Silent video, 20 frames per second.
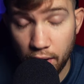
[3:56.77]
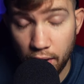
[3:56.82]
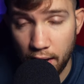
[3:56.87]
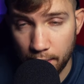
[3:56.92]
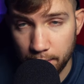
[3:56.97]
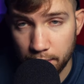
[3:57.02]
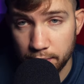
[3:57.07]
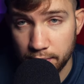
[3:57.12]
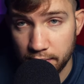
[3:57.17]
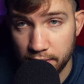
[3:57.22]

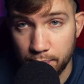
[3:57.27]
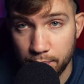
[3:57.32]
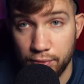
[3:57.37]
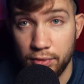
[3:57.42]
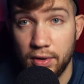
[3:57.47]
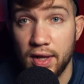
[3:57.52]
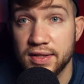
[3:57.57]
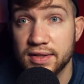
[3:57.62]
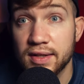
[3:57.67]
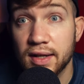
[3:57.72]
probably
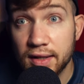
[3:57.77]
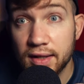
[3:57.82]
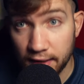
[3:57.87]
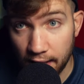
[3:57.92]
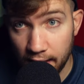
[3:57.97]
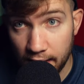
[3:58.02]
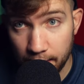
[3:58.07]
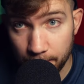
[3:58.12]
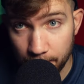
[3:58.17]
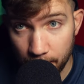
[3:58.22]
place a
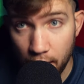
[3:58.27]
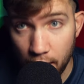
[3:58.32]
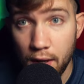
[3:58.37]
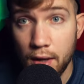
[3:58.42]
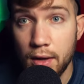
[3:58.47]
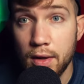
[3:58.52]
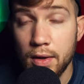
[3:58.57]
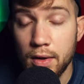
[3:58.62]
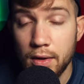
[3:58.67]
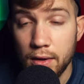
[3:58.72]
claim
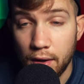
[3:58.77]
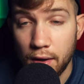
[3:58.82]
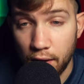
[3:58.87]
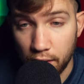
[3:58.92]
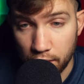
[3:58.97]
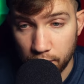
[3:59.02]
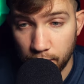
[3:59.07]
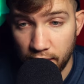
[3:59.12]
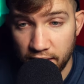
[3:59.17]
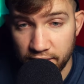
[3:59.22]

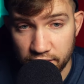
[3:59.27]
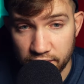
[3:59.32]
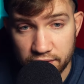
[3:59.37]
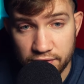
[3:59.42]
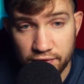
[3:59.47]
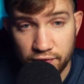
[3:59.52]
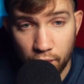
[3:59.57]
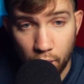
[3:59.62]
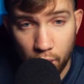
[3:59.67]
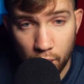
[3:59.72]
on waivers
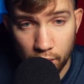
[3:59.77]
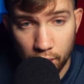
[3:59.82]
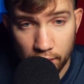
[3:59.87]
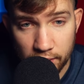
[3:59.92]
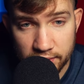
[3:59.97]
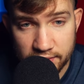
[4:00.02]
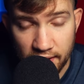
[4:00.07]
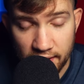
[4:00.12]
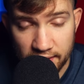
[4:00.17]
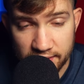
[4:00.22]
for
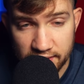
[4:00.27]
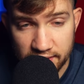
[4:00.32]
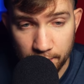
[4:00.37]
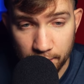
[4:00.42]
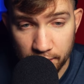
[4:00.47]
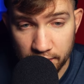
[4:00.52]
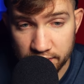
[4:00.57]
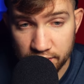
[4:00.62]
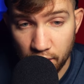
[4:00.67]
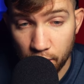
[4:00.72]
Ty
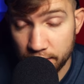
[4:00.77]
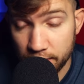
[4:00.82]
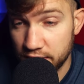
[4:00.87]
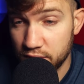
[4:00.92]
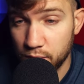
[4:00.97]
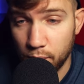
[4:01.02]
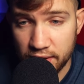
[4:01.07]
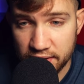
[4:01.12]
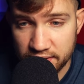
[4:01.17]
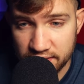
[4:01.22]
Summers. Only
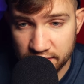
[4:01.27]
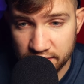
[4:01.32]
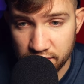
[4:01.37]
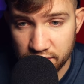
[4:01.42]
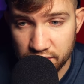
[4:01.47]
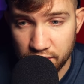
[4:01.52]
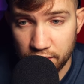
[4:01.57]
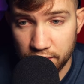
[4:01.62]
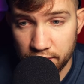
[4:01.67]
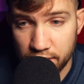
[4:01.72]
26 years
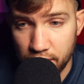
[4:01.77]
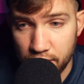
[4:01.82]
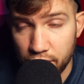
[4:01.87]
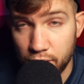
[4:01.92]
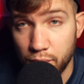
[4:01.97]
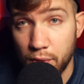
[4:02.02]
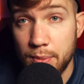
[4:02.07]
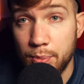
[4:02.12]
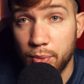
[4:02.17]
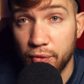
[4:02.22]
old,
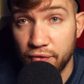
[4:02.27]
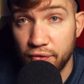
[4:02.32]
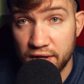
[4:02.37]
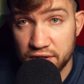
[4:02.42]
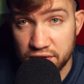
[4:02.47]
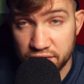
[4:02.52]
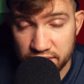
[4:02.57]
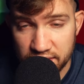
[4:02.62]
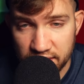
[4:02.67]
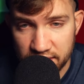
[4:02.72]
3
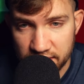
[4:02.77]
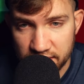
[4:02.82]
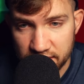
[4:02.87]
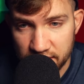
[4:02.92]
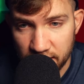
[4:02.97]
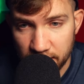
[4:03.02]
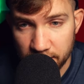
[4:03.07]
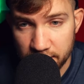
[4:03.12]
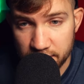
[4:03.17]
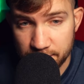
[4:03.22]
professional seasons
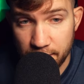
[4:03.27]
under his